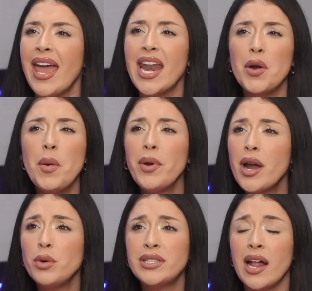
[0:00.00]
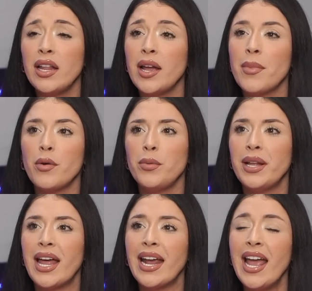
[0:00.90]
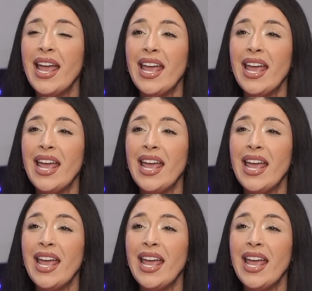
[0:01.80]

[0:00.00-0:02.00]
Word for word: And I remember I would tell him, I would be like,